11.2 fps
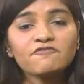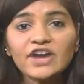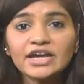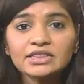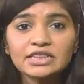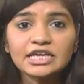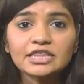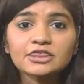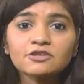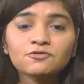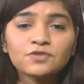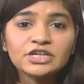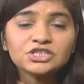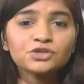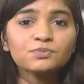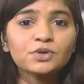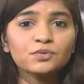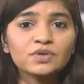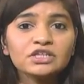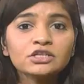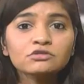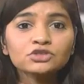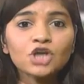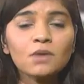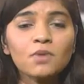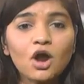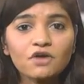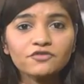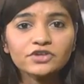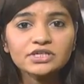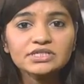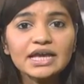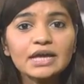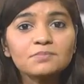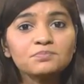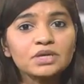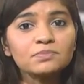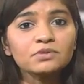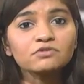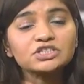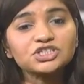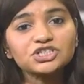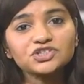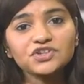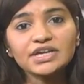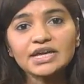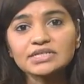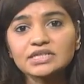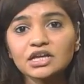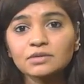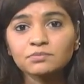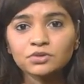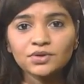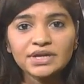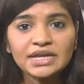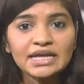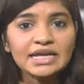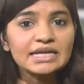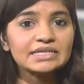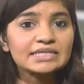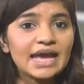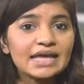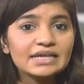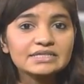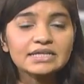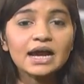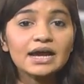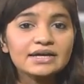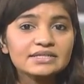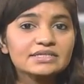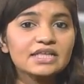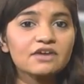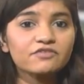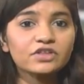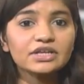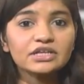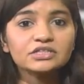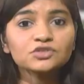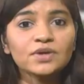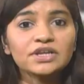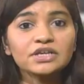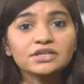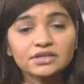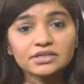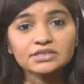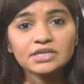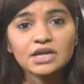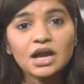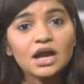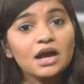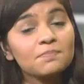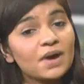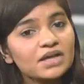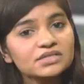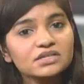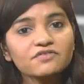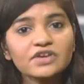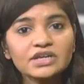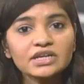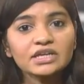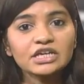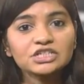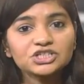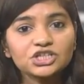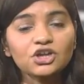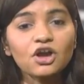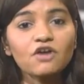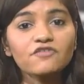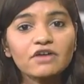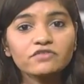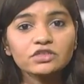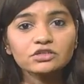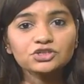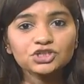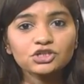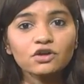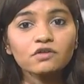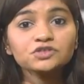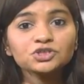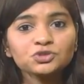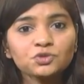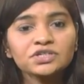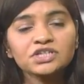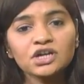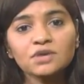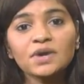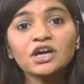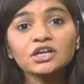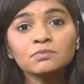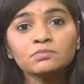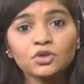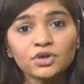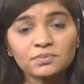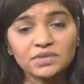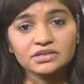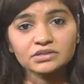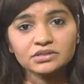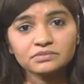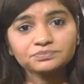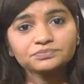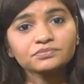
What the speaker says: Finally, the ratio between new job offers and people registering as unemployed is at its highest level in 20 years, a positive indication of evolution of short-term unemployment.